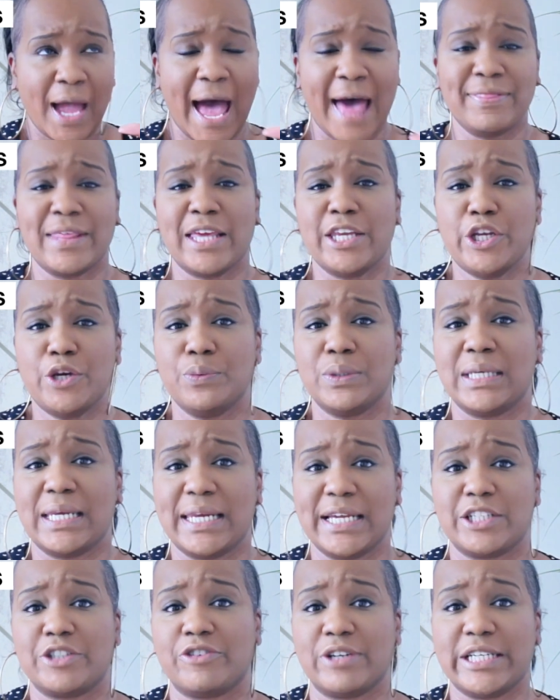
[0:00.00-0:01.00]
And then you would
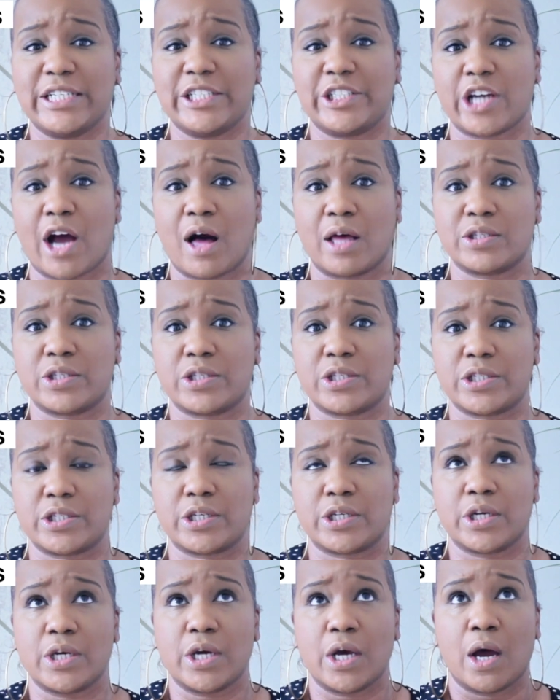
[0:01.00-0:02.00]
literally
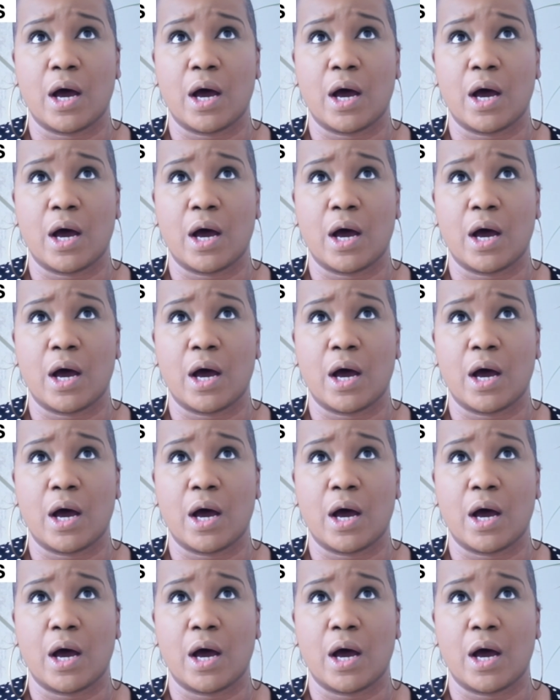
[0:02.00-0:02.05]
just